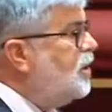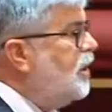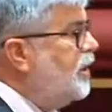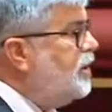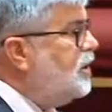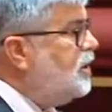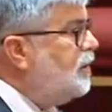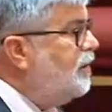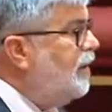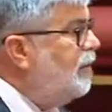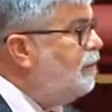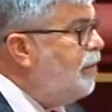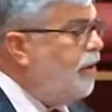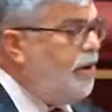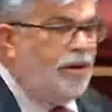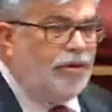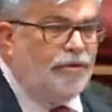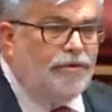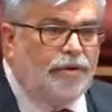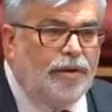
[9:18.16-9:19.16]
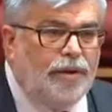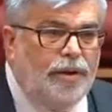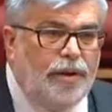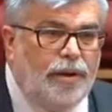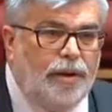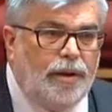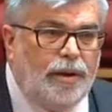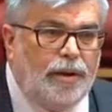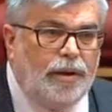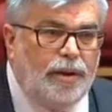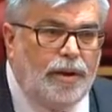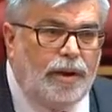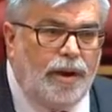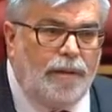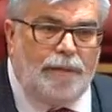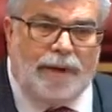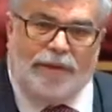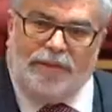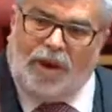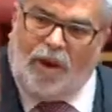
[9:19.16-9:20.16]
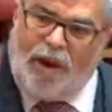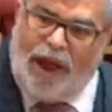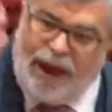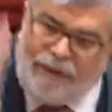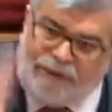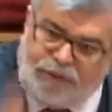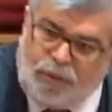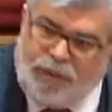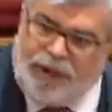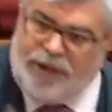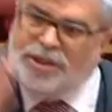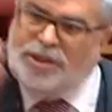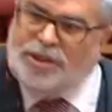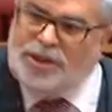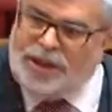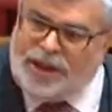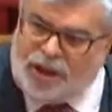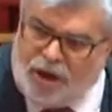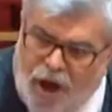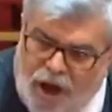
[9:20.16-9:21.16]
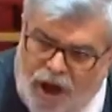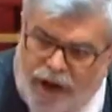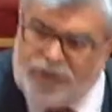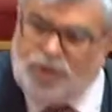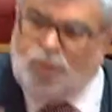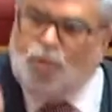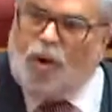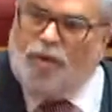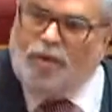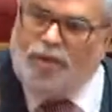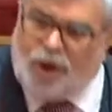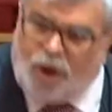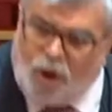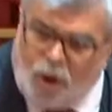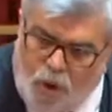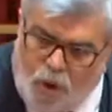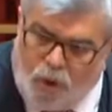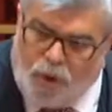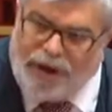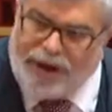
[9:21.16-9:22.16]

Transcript: needs to improve, but you have to actually acknowledge what the law